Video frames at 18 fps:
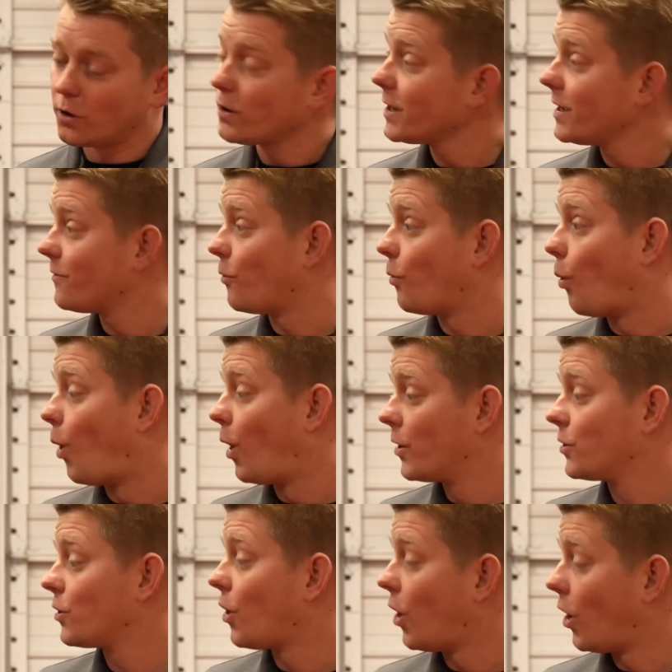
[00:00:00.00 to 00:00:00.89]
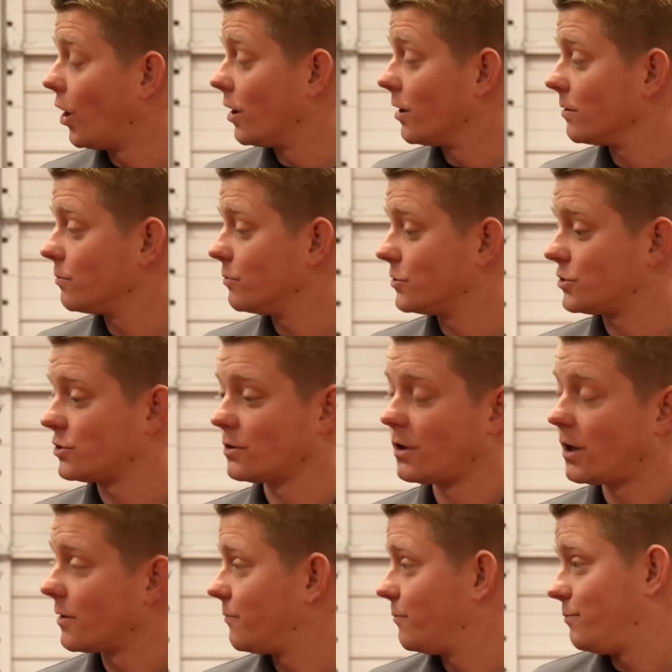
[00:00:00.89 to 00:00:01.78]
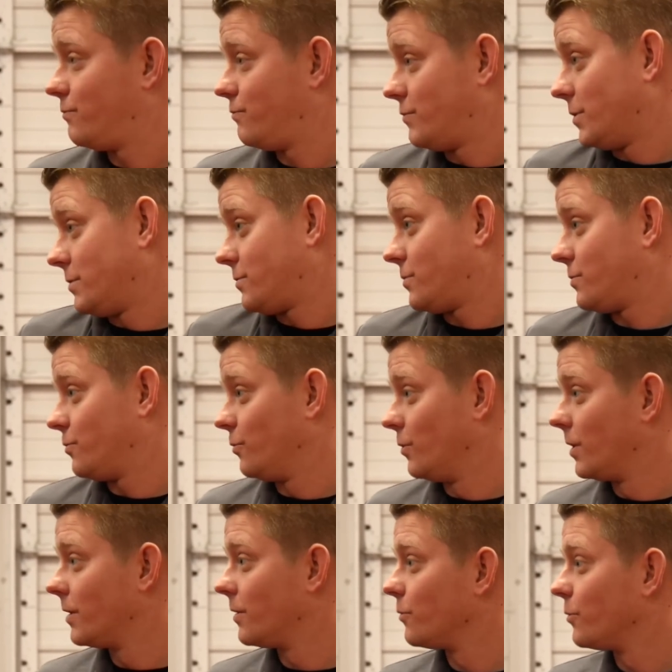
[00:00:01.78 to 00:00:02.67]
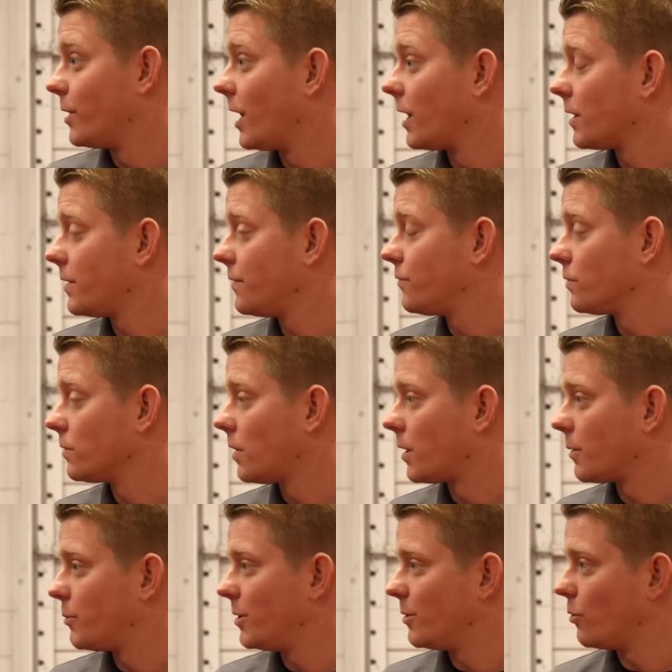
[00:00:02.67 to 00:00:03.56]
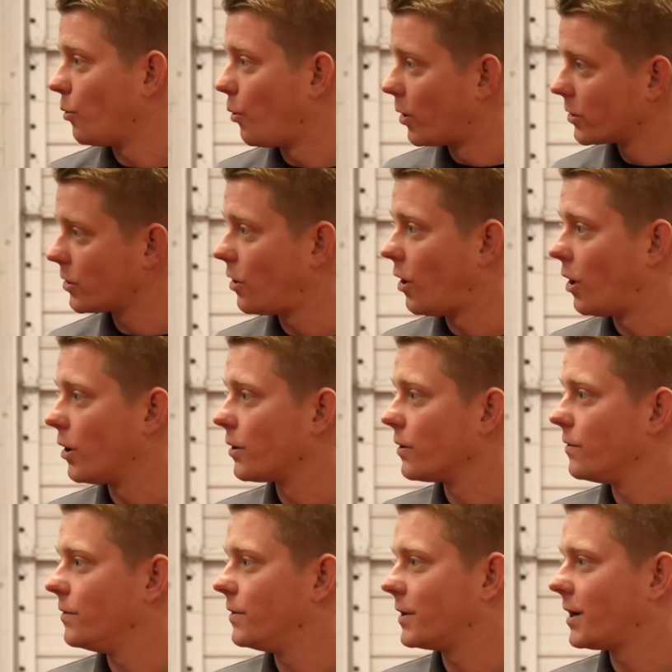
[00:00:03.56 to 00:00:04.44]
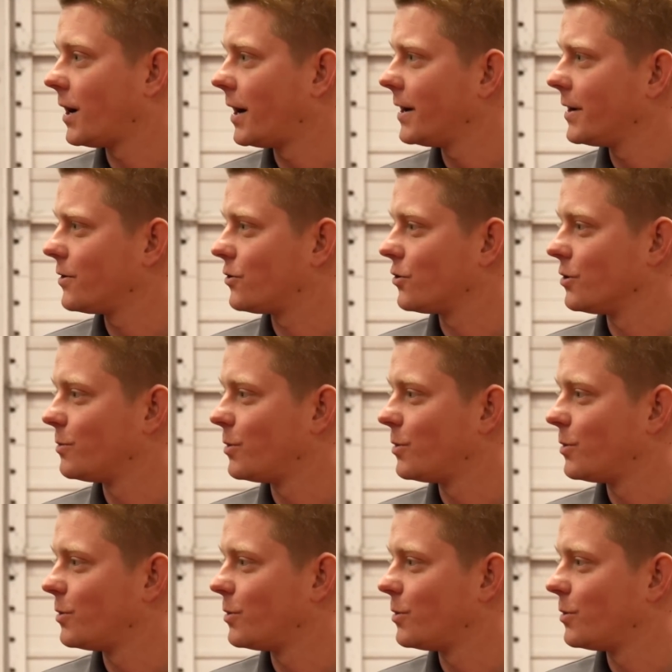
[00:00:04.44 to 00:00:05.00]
can only have one car, which a lot of, that's really the reality for a lot of people, one car, the Cayenne